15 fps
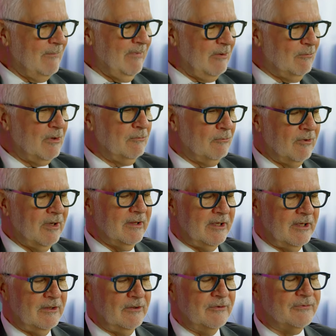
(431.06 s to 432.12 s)
I mean, we
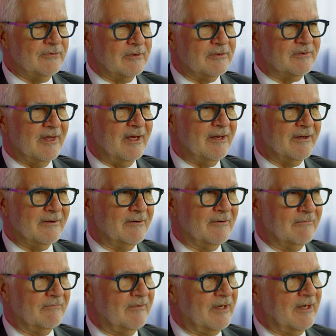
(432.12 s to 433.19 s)
really used to think
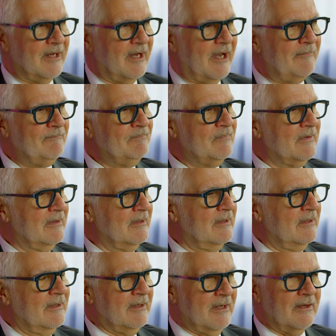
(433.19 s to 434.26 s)
of the gut
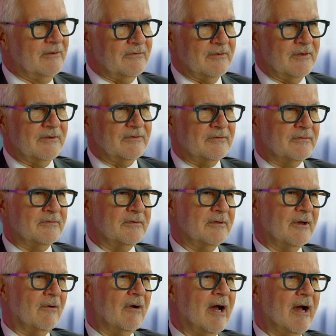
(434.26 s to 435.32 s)
as this,
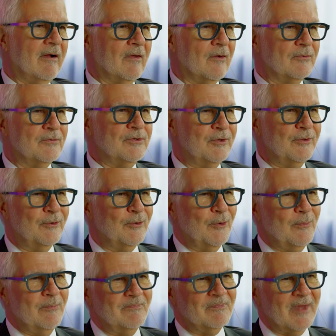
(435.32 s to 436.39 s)
you know, hollow
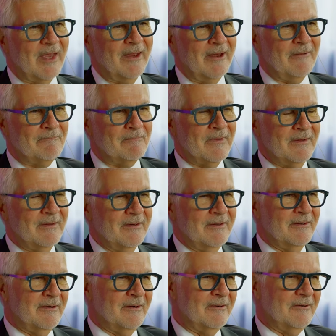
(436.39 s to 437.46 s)
tube and
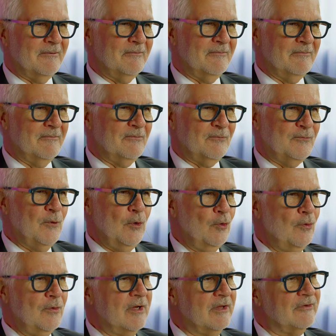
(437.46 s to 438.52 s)
uh,
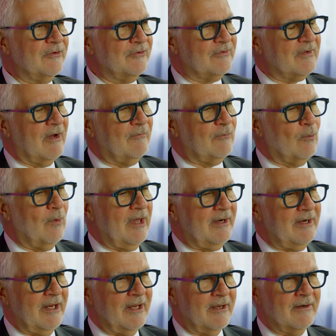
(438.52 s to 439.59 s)
food and stuff
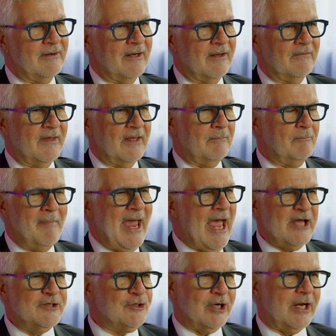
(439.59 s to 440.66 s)
went in and then
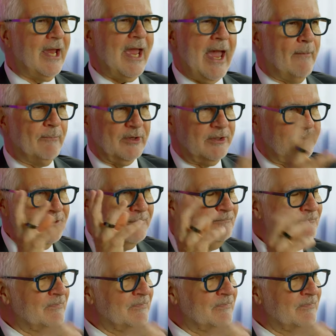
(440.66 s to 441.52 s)
magic happened